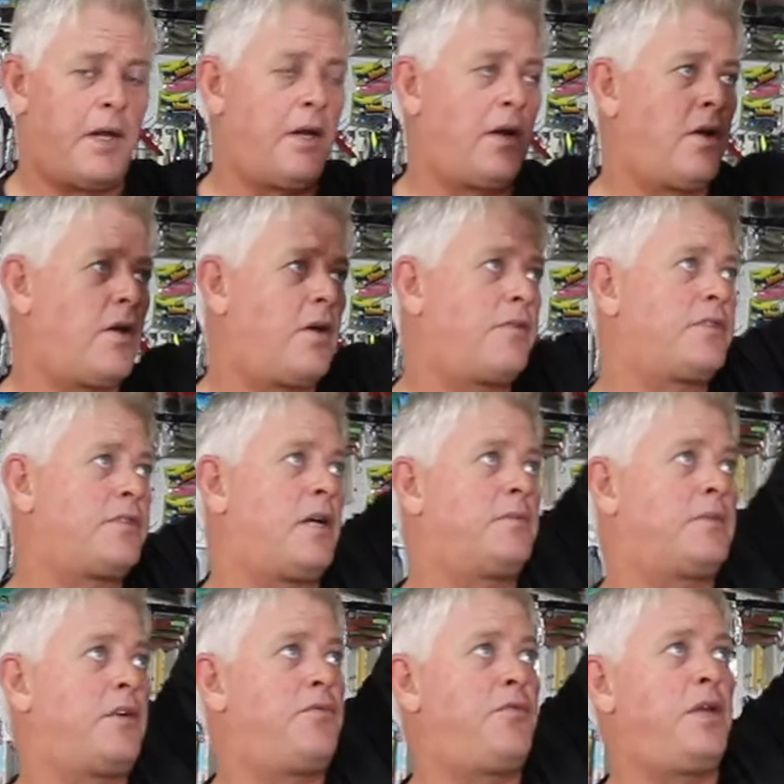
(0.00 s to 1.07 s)
And a lot of
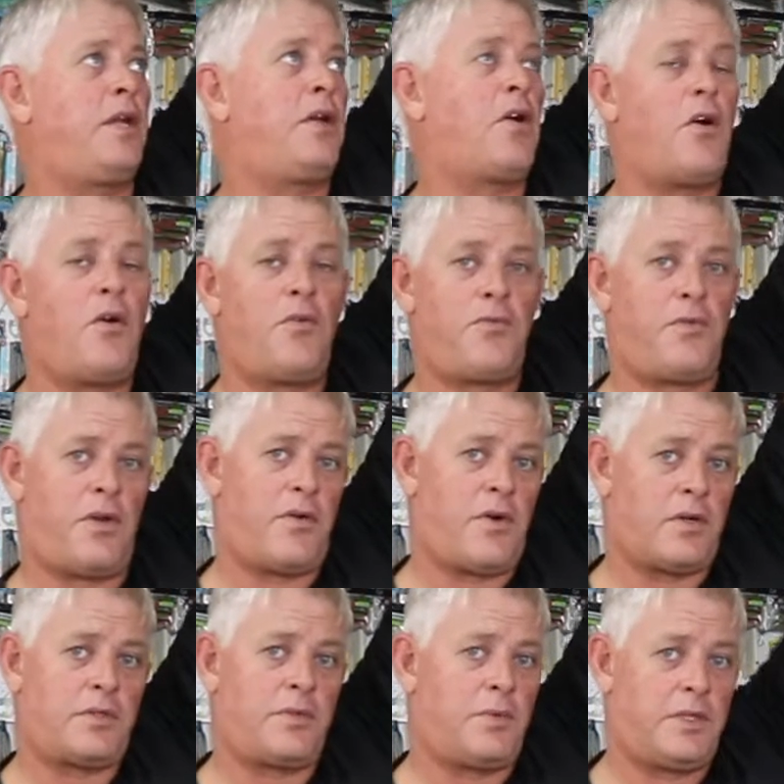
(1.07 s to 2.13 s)
times they're feeding off the
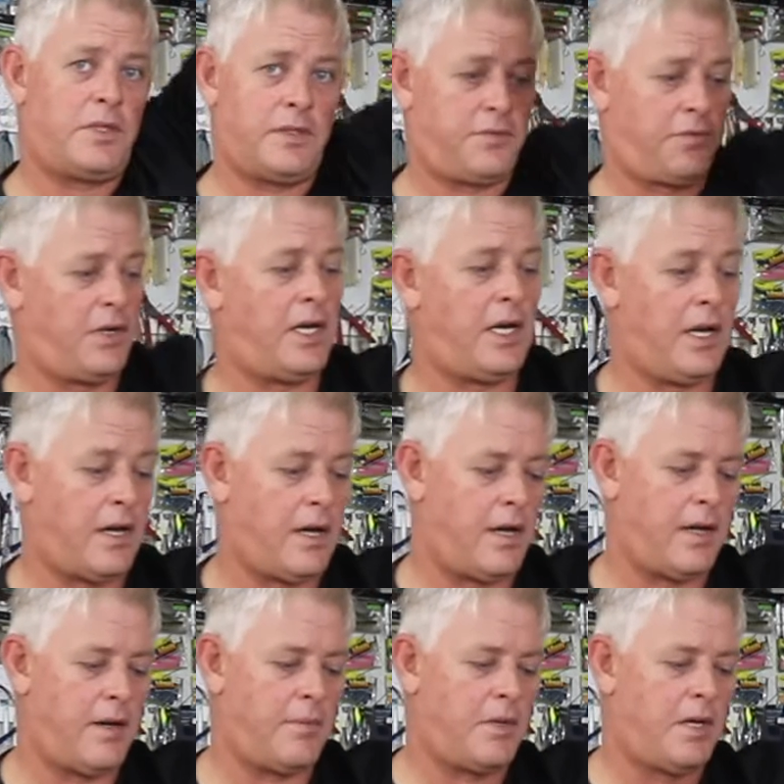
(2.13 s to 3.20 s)
rocks, which is fairly
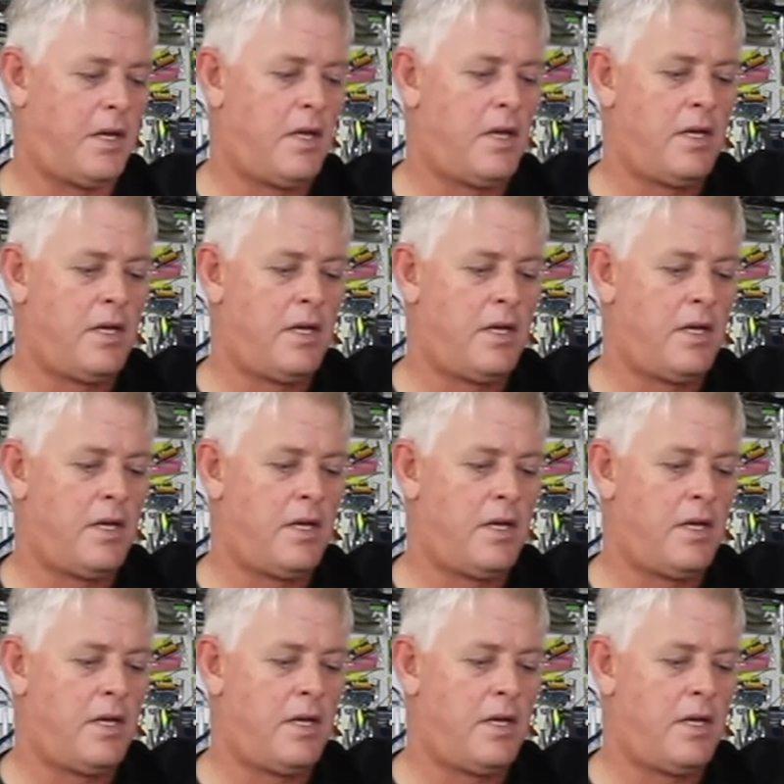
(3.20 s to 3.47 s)
high up.